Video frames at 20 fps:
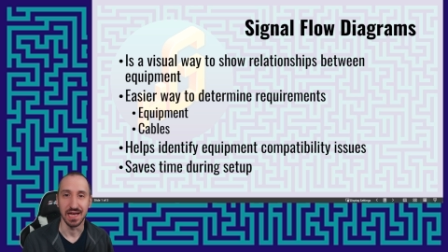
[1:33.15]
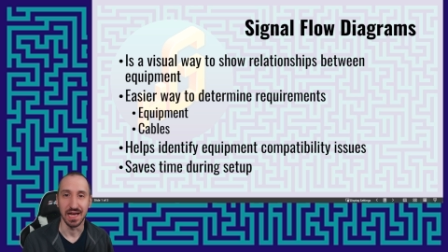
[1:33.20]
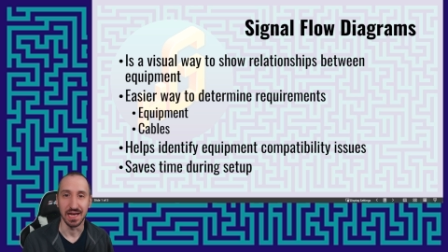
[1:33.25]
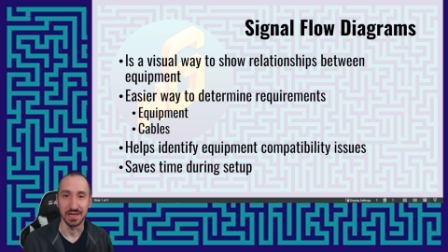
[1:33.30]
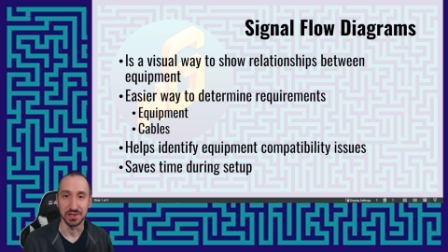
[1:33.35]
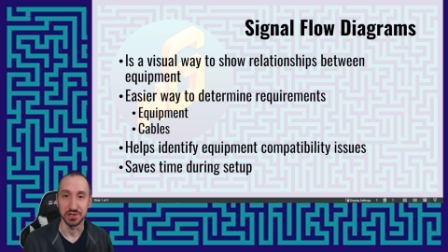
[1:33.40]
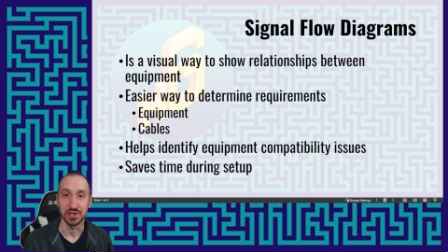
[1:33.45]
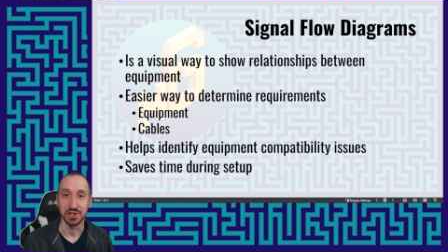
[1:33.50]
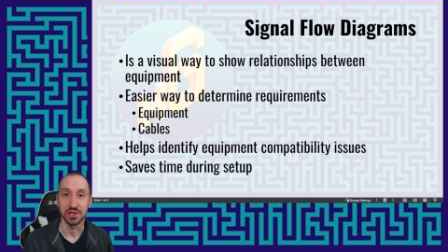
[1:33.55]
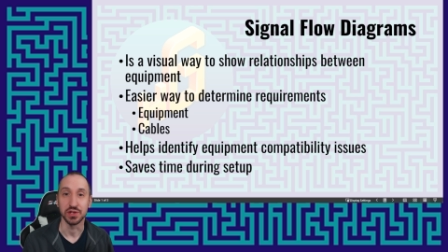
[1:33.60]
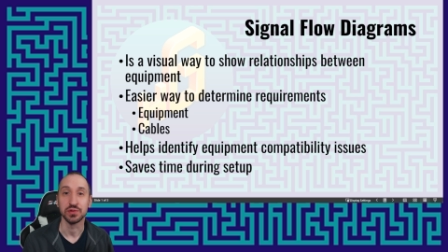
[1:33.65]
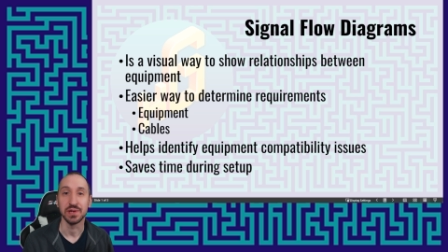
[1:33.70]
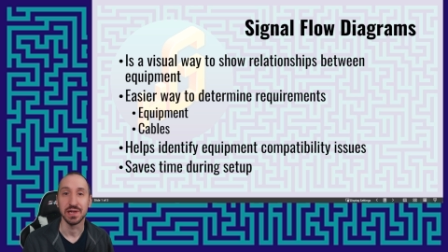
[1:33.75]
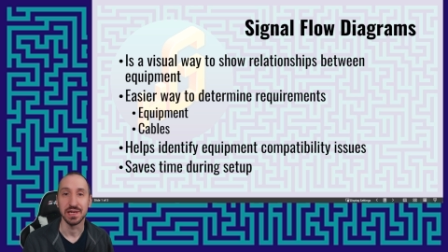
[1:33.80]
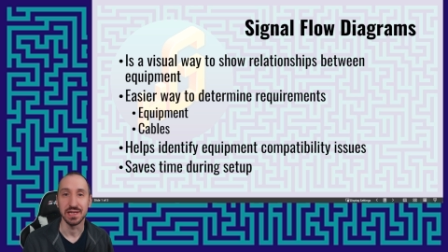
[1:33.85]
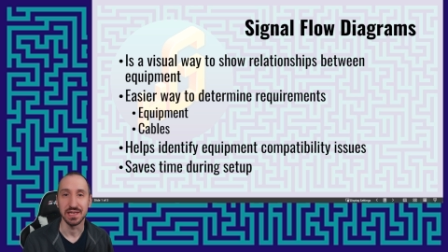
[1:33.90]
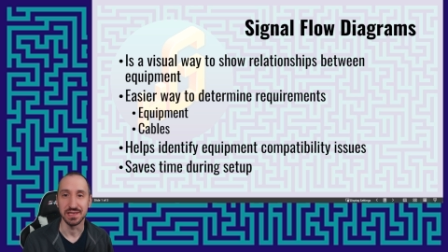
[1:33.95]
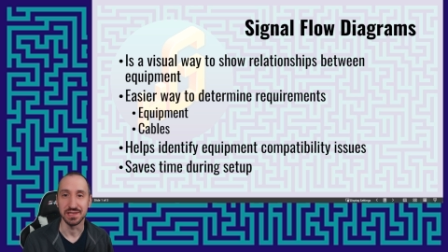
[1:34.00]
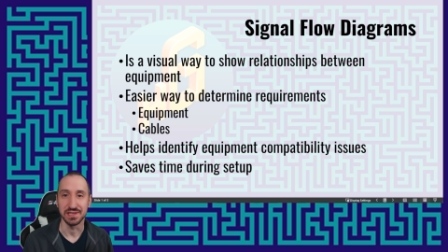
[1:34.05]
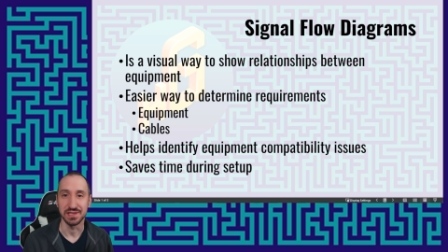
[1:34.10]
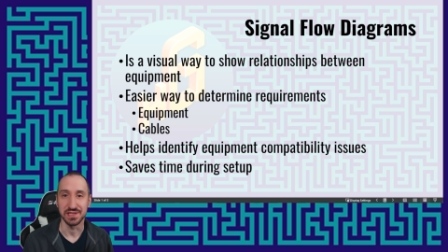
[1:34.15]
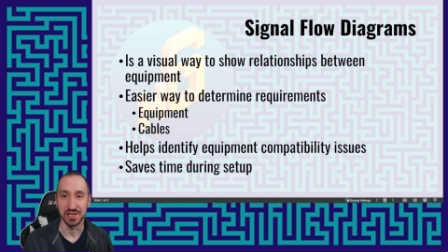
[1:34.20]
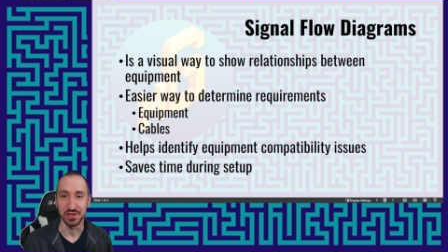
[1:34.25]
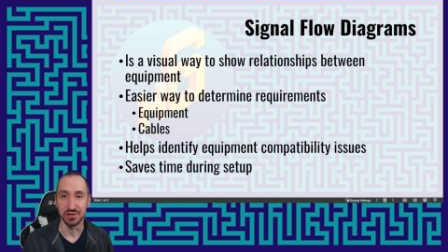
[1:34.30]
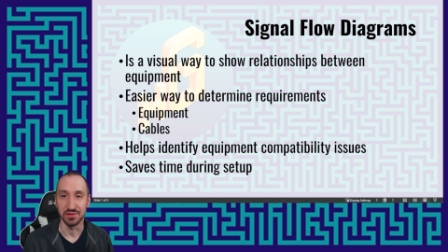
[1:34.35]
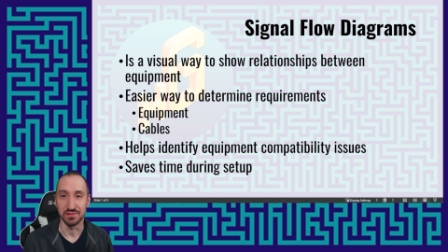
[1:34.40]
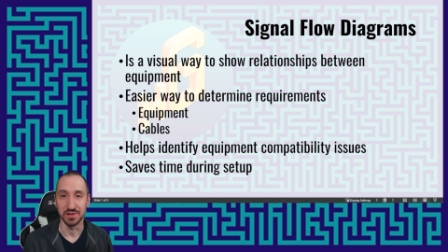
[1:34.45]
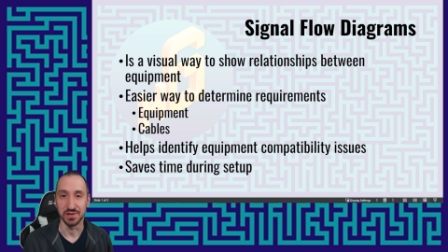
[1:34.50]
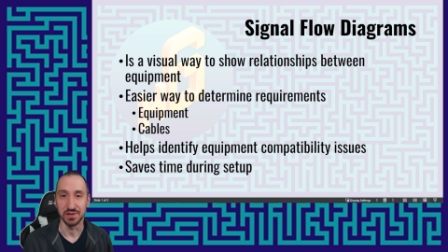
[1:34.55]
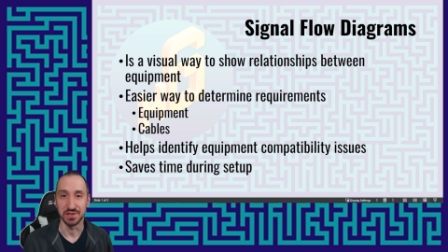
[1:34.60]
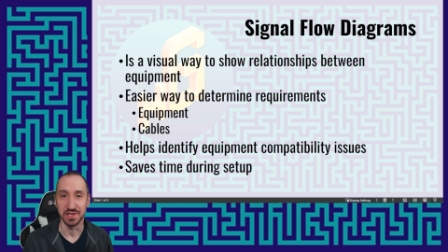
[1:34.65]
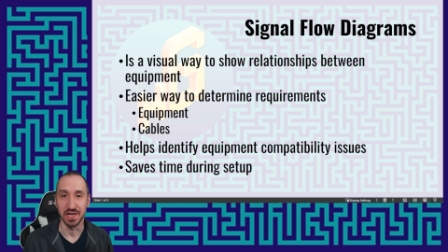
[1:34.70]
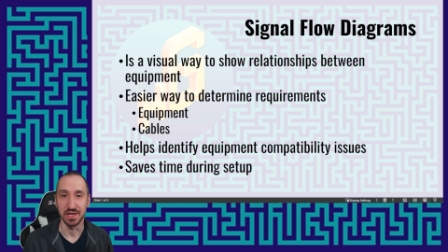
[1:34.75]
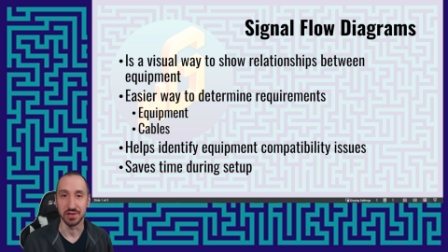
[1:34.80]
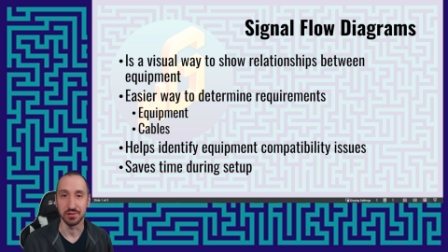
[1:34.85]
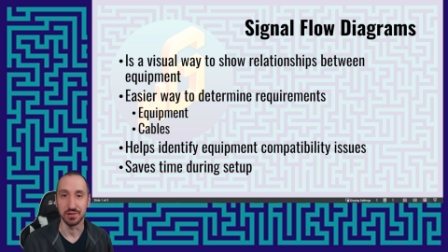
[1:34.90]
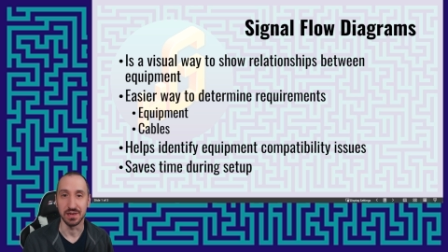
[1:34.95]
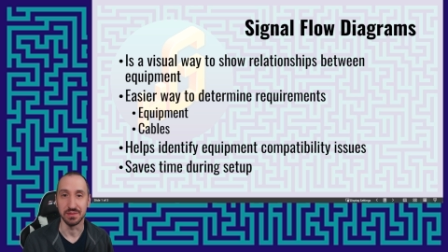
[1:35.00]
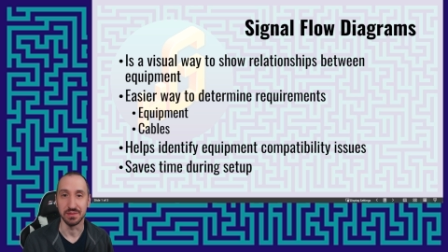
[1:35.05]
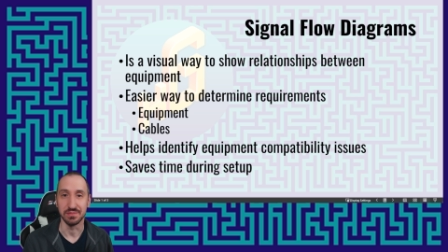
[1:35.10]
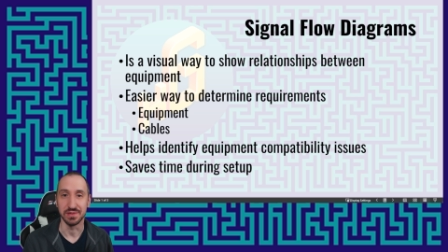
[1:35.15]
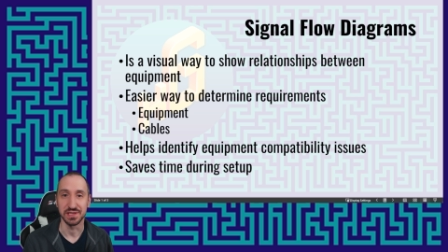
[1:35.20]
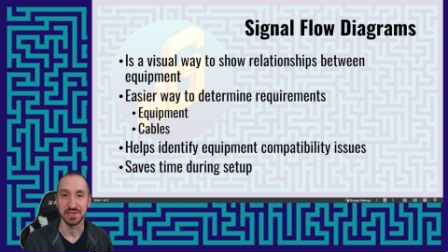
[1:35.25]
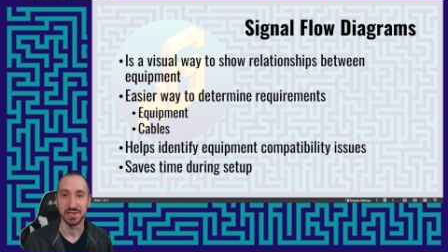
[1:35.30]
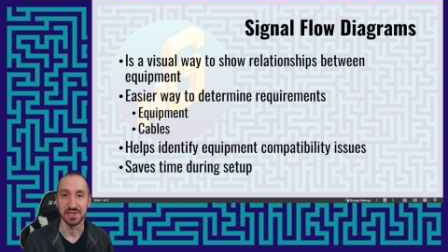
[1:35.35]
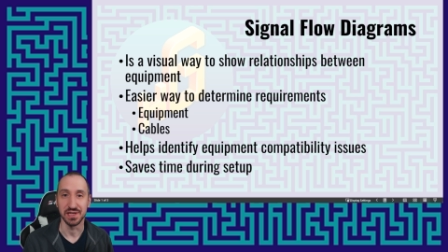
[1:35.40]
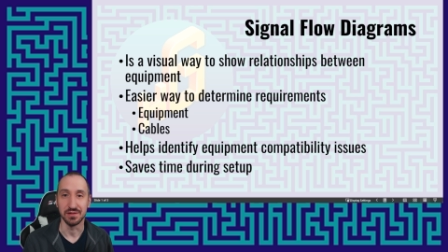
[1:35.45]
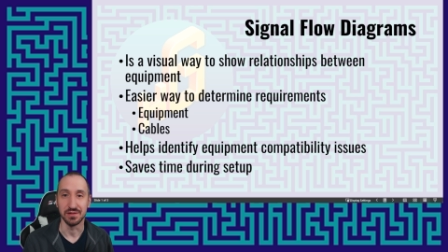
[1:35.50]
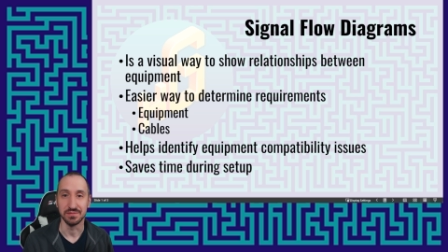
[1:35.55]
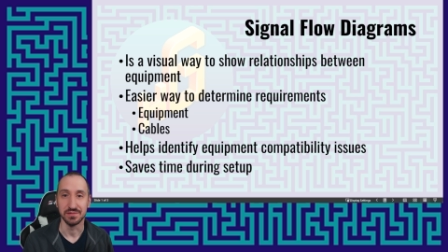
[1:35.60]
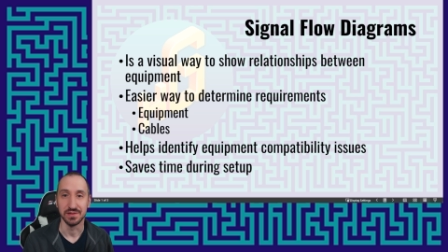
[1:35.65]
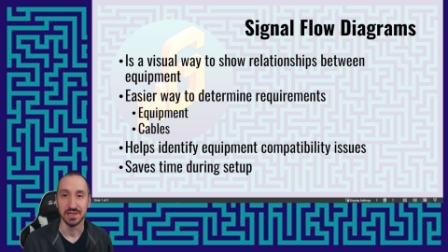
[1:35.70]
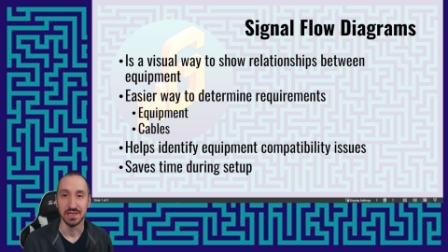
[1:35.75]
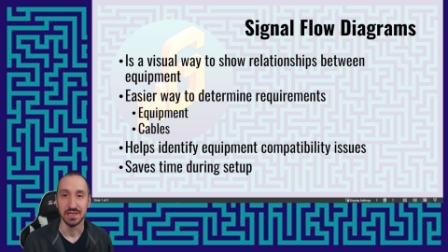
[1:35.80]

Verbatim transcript: actually creating the signal flow diagram itself.